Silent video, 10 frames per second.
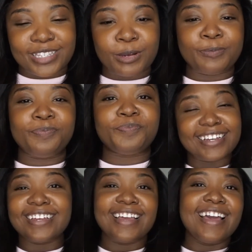So
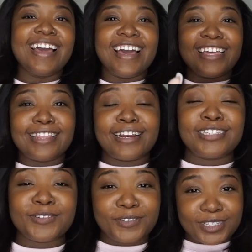that
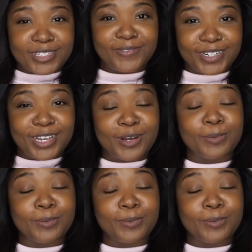is it for this video.